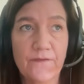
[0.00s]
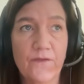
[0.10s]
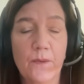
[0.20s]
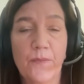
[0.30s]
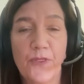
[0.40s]

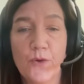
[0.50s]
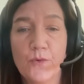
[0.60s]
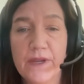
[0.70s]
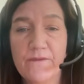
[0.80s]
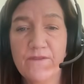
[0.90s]
from
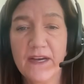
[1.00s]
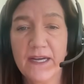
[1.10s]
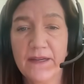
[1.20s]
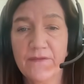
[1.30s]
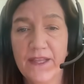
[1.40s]

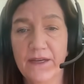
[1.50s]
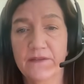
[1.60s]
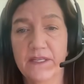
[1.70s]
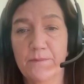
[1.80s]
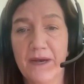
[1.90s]

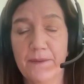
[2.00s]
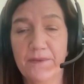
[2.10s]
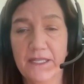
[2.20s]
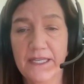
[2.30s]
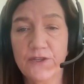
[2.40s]
35,000
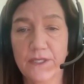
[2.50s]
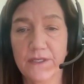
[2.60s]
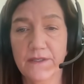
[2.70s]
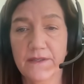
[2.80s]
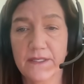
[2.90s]

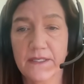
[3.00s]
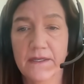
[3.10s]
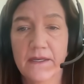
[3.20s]
populations